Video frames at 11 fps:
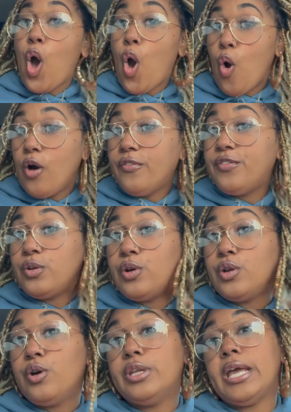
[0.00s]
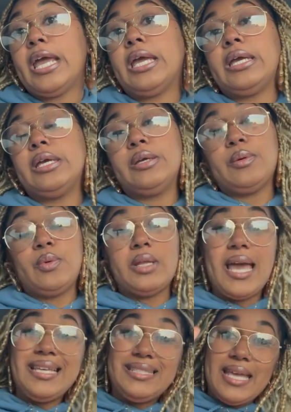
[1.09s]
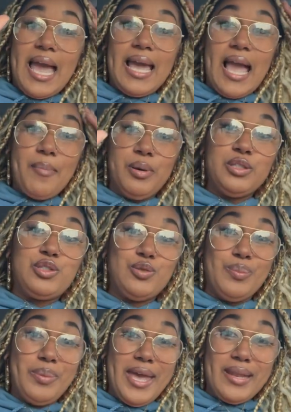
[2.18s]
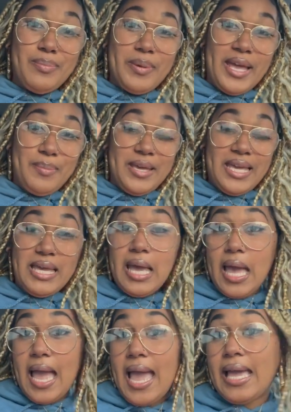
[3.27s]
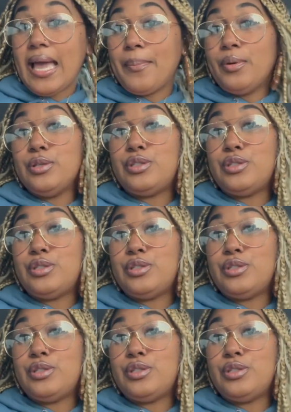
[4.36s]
off and on all day. When I say I got put to bed, baby, I got put